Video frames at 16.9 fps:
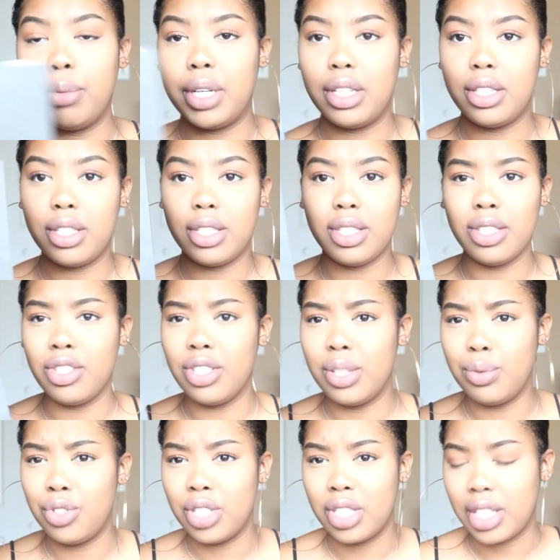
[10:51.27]
but it
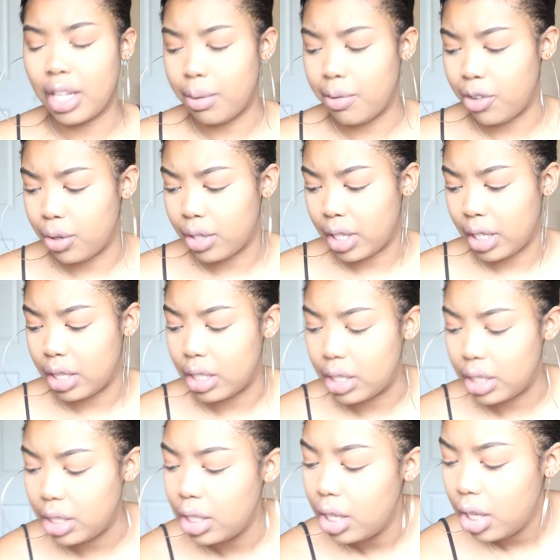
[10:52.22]
was just like a folder like
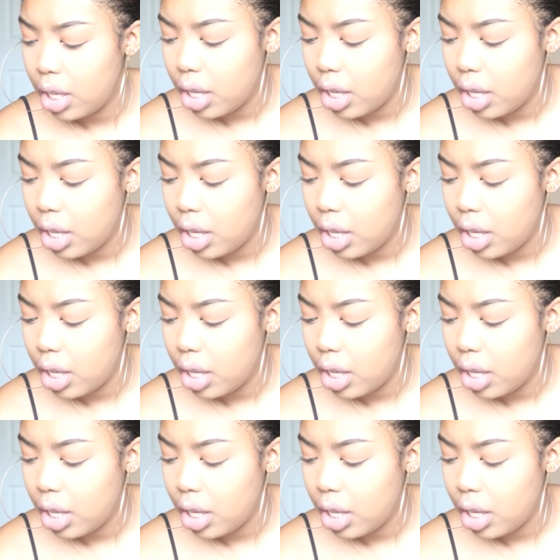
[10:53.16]
this,